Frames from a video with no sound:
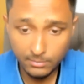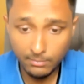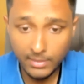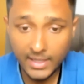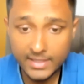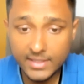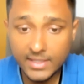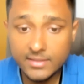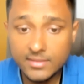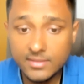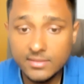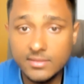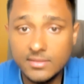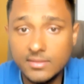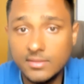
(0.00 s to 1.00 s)
by that,
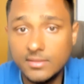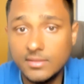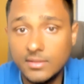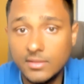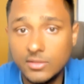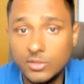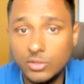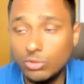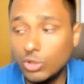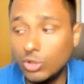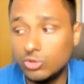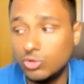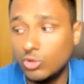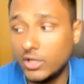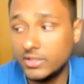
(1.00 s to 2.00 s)
you will
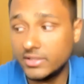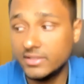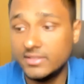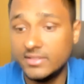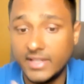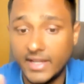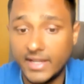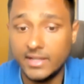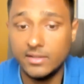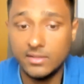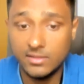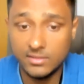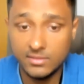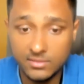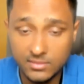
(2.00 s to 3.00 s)
also
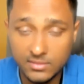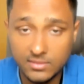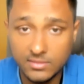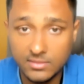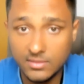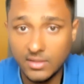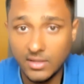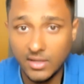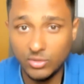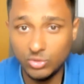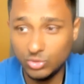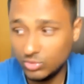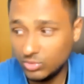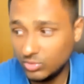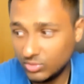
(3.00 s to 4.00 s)
understand how
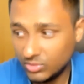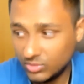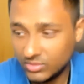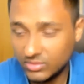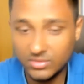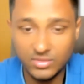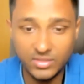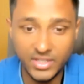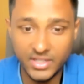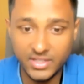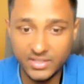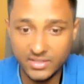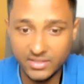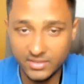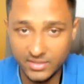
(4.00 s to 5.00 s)
to take
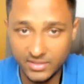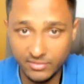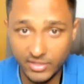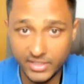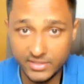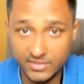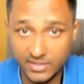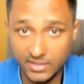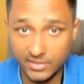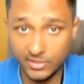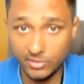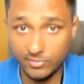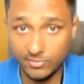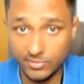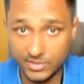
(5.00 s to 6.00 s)
divine shelter
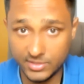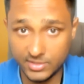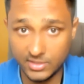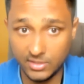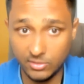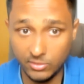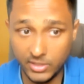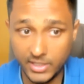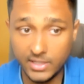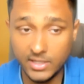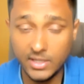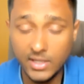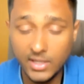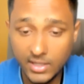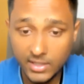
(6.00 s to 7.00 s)
of Krishna. All right.
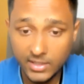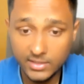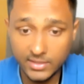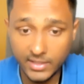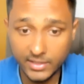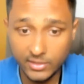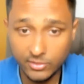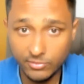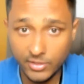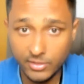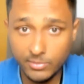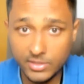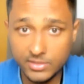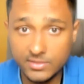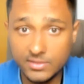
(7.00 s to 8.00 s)
Thank you very
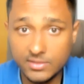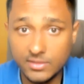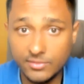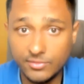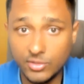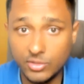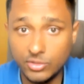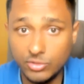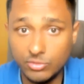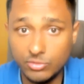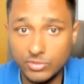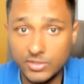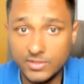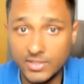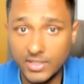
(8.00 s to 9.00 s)
much. If you are new to
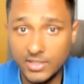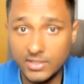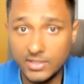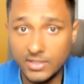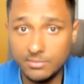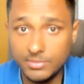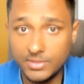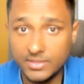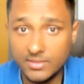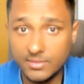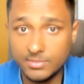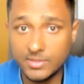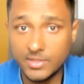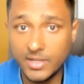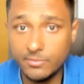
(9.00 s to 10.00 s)
the channel, then please
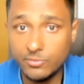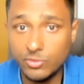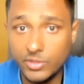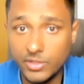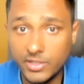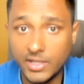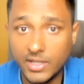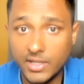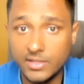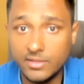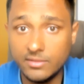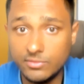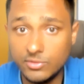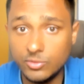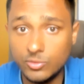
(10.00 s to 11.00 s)
subscribe to it. And
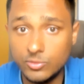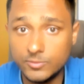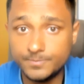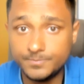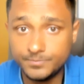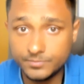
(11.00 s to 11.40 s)
if you